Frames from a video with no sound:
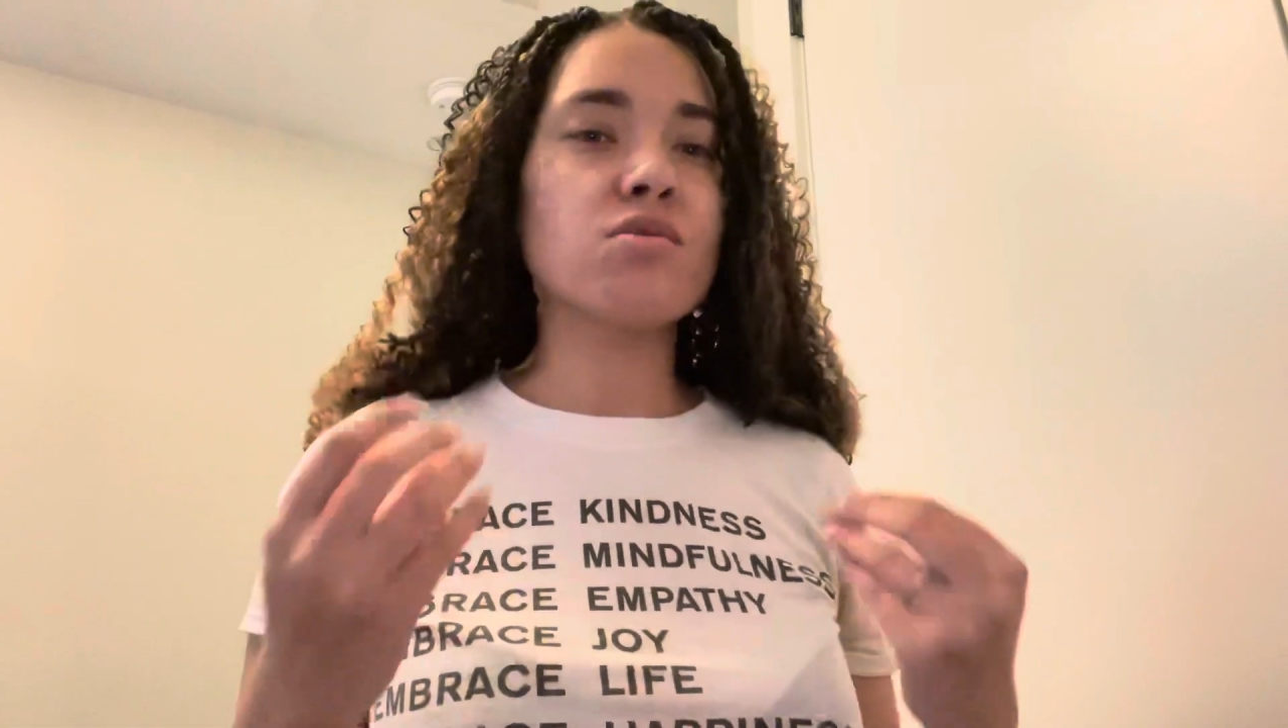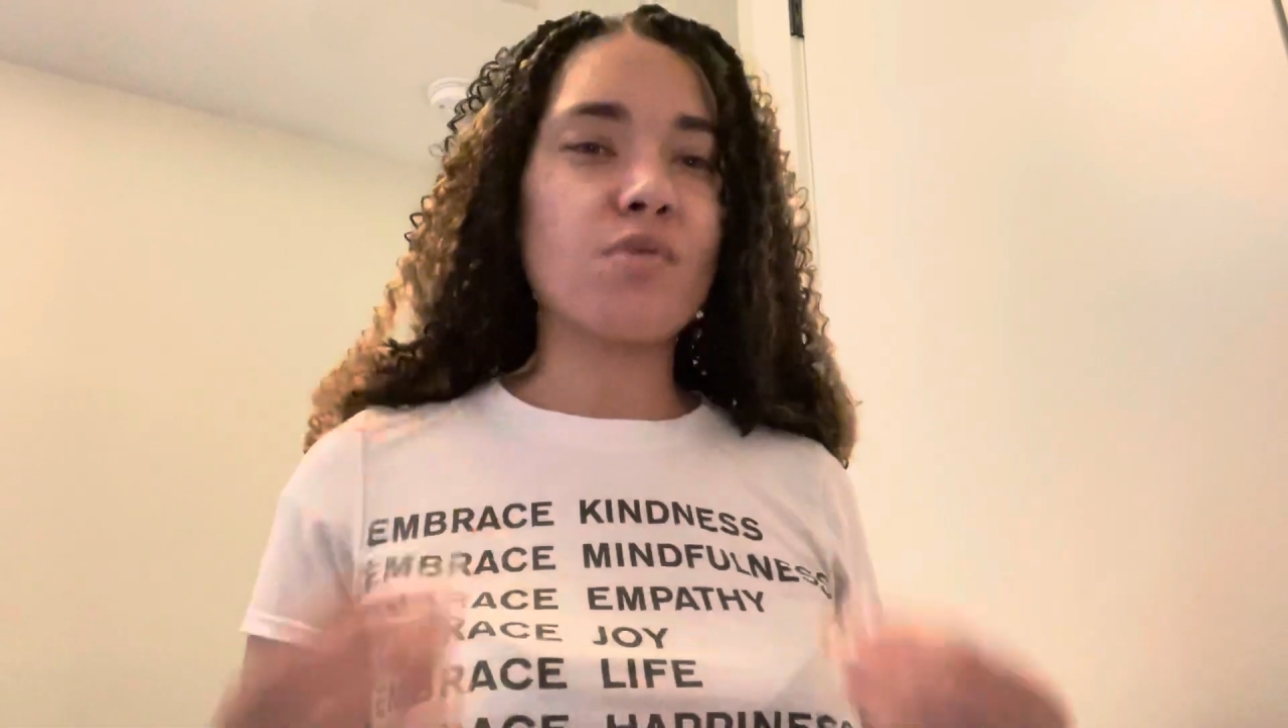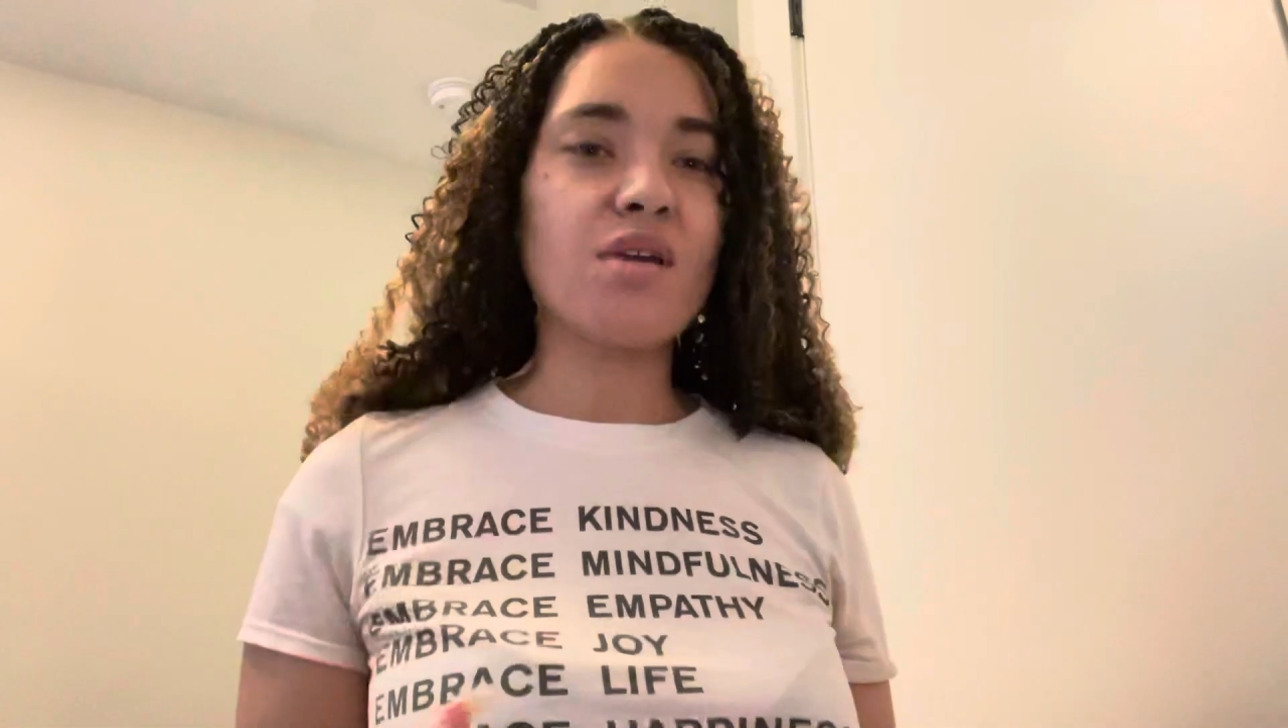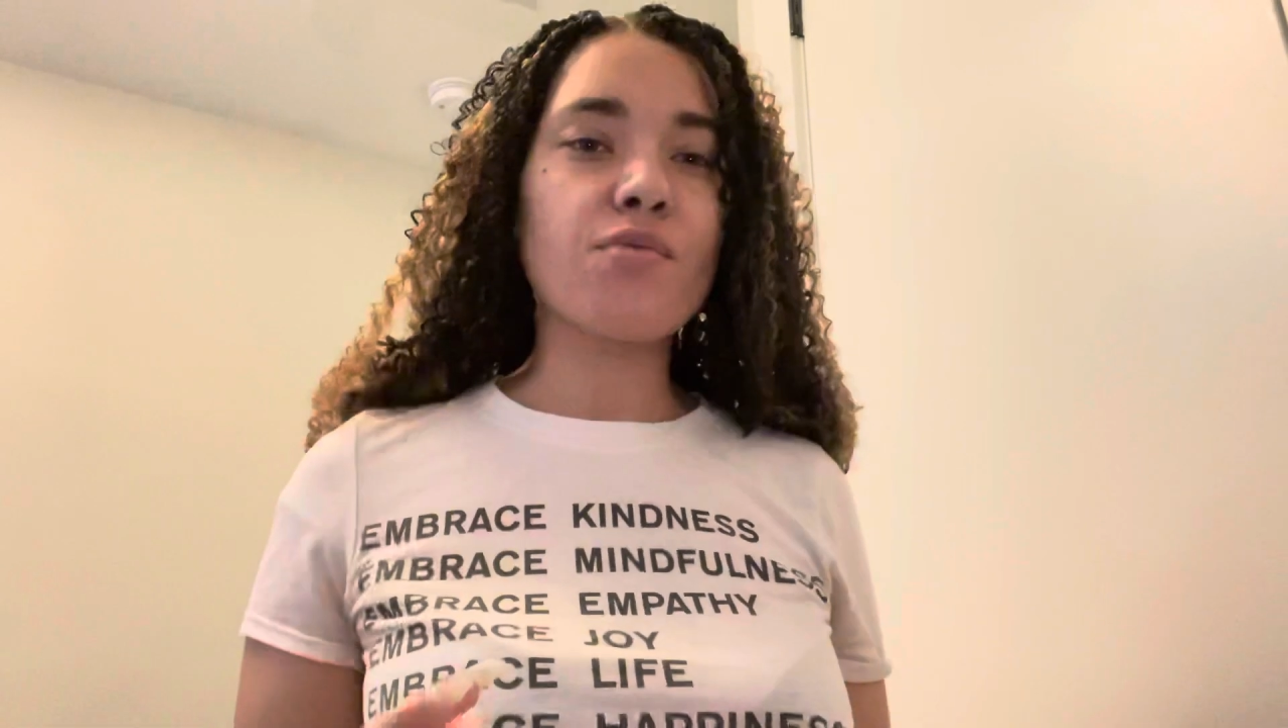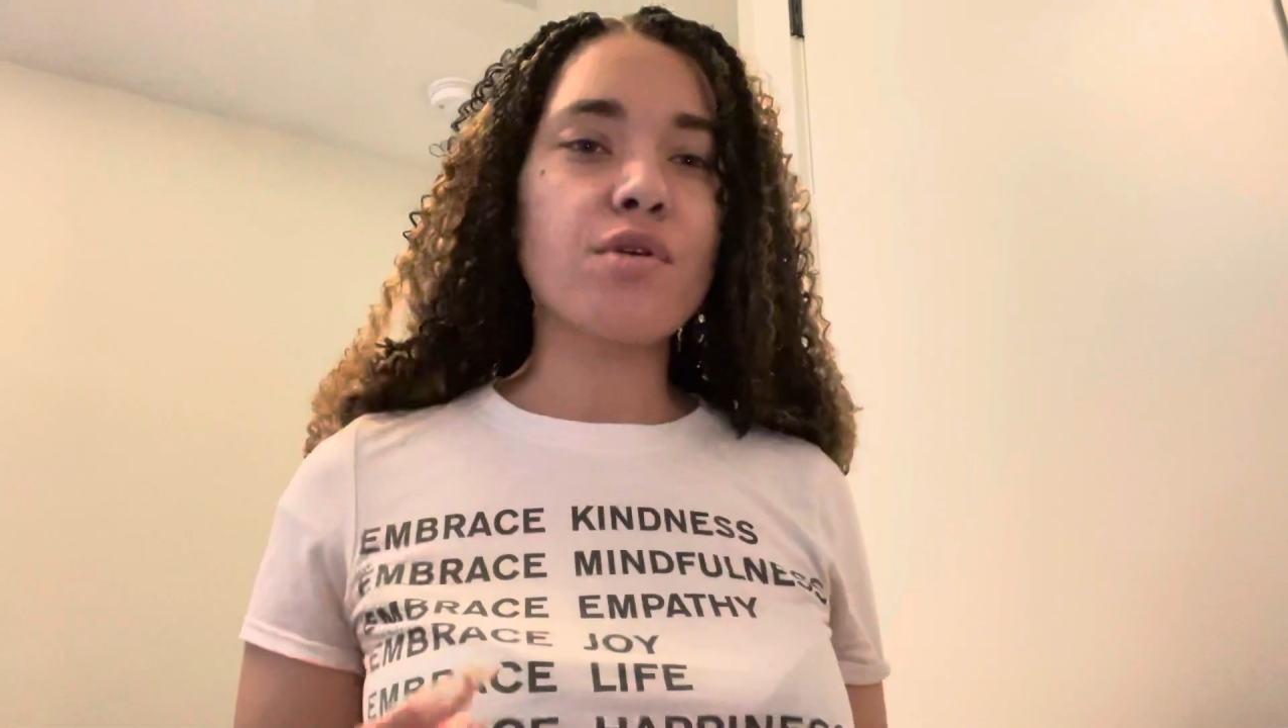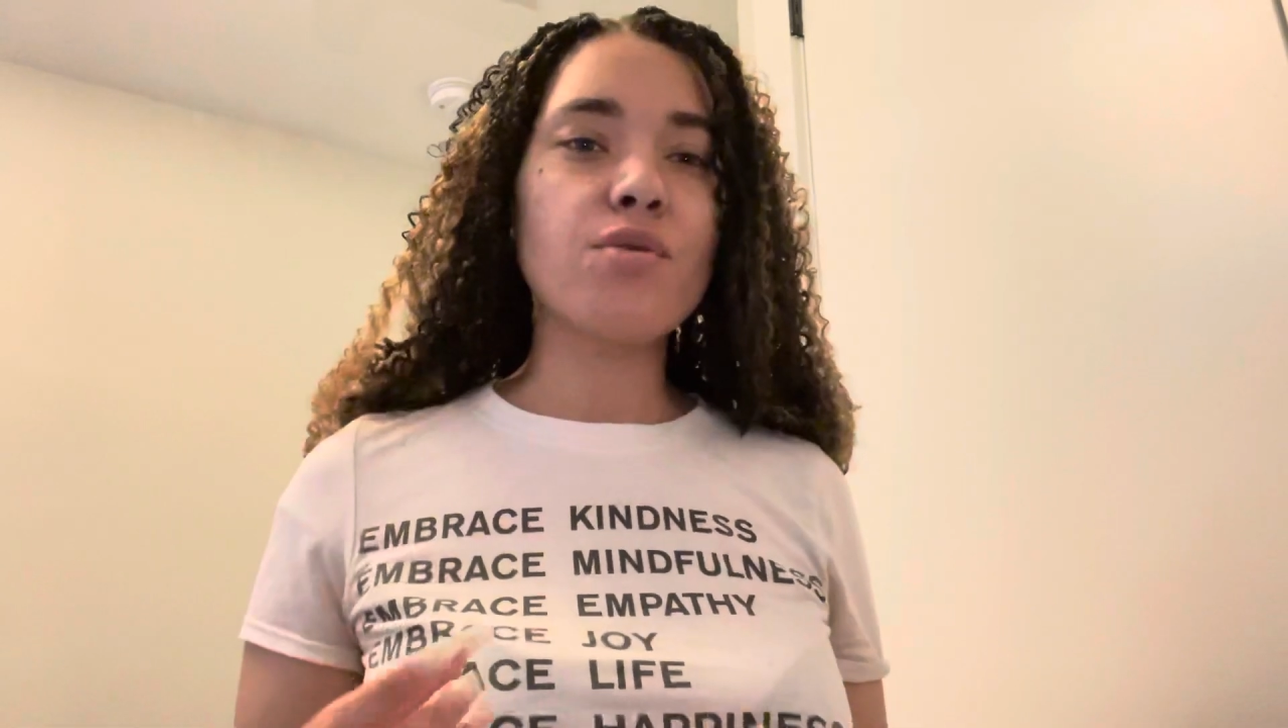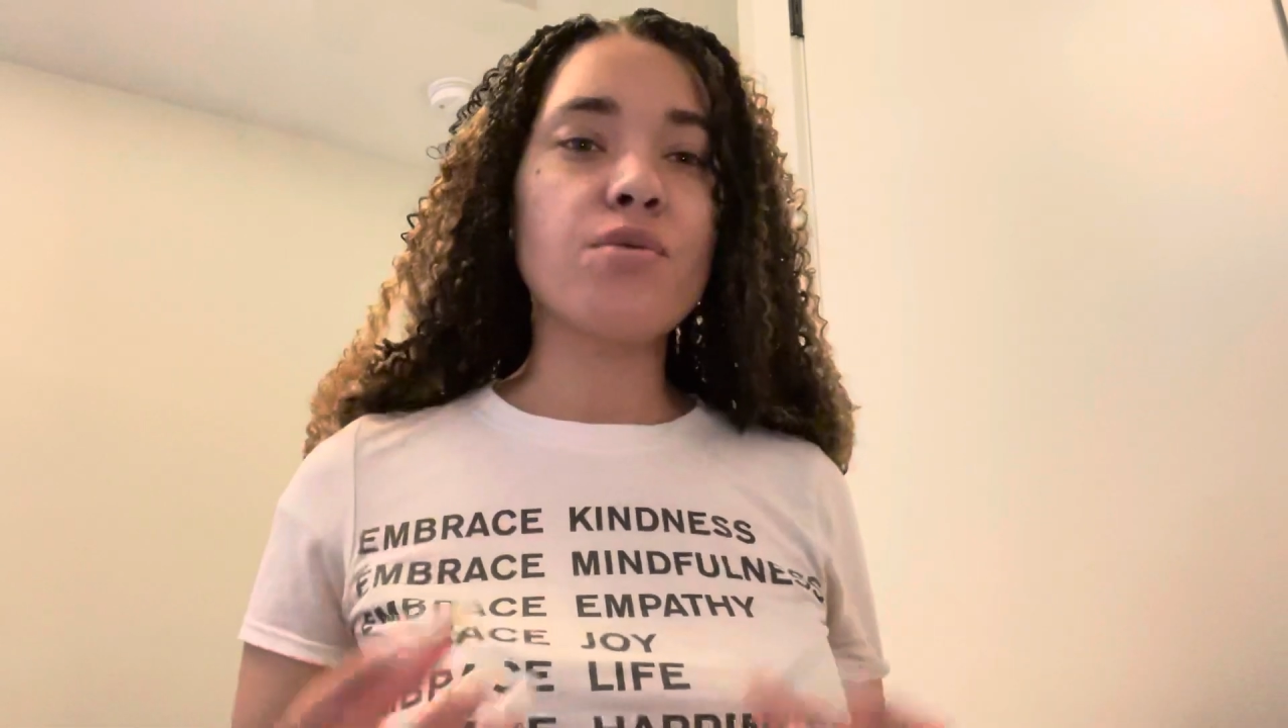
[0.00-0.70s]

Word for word: right for you.